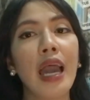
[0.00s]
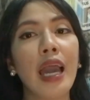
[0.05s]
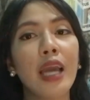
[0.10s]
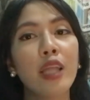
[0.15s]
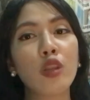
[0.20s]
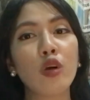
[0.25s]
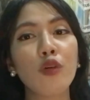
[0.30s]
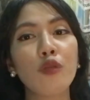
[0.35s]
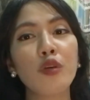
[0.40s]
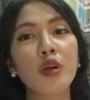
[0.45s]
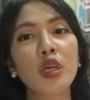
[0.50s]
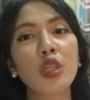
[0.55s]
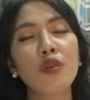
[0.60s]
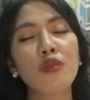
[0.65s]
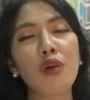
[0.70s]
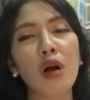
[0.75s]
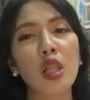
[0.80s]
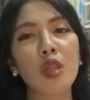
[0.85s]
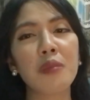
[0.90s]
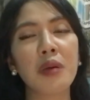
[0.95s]
And don't forget to
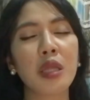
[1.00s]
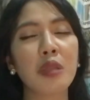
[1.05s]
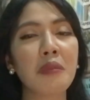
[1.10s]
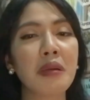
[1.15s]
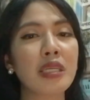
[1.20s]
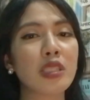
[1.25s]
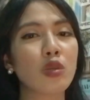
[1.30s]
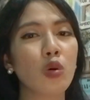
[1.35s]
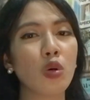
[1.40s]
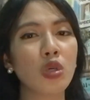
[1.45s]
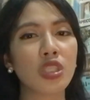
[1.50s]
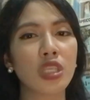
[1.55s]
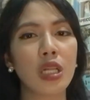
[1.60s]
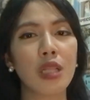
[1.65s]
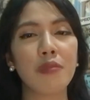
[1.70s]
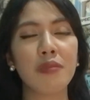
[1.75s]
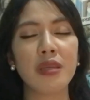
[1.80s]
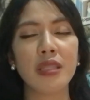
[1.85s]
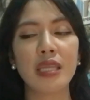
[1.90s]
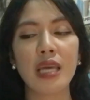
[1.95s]
follow me on my
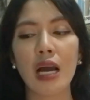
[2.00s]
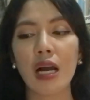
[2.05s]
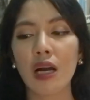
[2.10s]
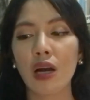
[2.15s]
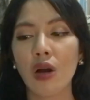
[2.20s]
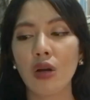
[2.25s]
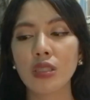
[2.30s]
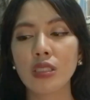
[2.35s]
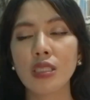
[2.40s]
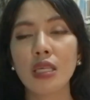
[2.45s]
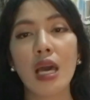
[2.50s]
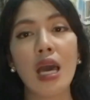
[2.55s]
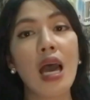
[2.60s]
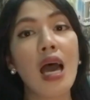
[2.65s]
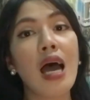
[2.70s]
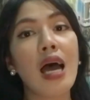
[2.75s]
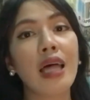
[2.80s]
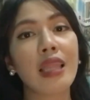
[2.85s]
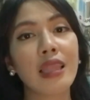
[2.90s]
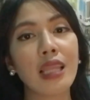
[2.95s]
social media accounts
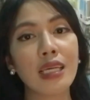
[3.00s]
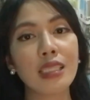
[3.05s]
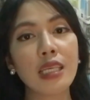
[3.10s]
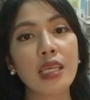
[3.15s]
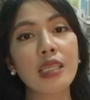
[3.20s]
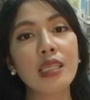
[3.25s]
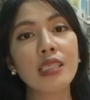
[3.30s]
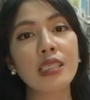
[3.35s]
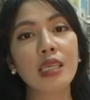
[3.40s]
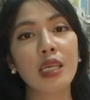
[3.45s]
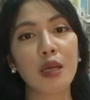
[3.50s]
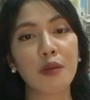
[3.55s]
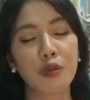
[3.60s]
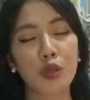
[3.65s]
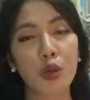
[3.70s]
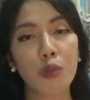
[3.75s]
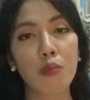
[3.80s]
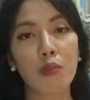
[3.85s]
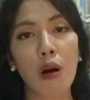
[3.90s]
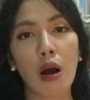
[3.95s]
nasa
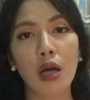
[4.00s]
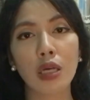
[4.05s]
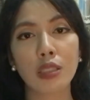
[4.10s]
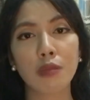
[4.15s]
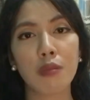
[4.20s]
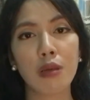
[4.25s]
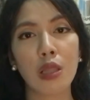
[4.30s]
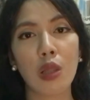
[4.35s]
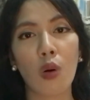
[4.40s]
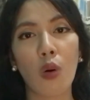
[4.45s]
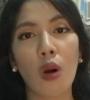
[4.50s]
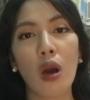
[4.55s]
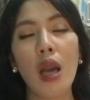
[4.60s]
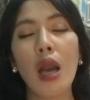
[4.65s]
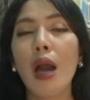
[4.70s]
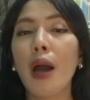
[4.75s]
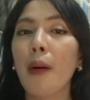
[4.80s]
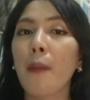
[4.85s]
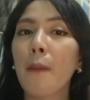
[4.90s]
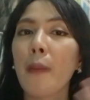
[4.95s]
description box below.
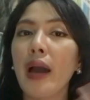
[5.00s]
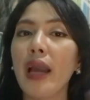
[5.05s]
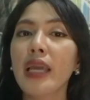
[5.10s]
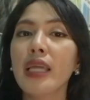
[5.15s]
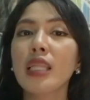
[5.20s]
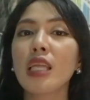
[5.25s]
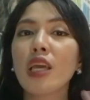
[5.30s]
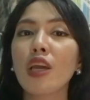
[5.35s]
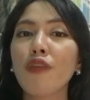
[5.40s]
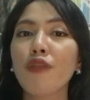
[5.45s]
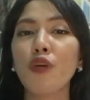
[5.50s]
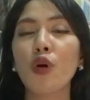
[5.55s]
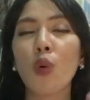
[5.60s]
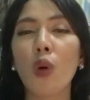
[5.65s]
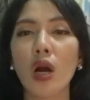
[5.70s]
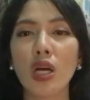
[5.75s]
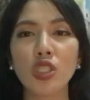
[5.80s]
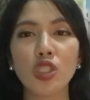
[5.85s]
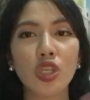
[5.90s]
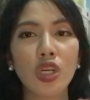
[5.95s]
Bye! Thank you for
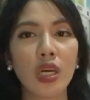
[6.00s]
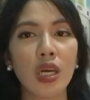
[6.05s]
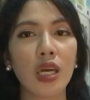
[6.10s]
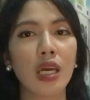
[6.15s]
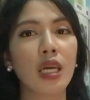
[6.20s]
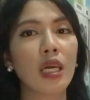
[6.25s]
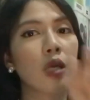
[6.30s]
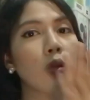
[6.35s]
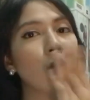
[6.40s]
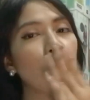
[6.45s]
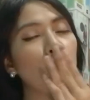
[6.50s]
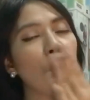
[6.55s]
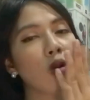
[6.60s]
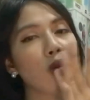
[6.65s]
watching!